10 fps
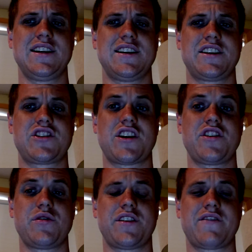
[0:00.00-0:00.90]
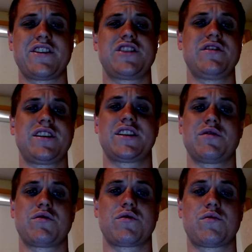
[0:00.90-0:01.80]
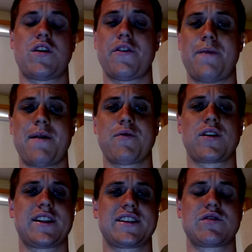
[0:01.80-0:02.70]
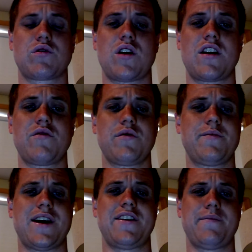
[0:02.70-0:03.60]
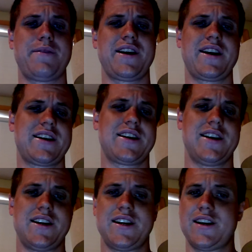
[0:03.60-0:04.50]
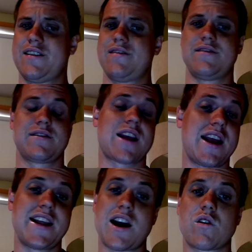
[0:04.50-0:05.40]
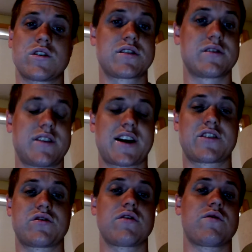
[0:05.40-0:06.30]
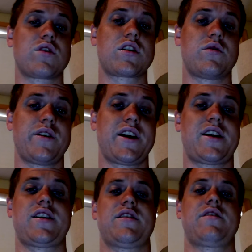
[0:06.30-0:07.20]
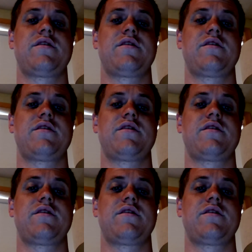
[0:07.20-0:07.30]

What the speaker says: to try to do it with every student, because all the paperwork that's required would end up being 80 hours extra work a week. And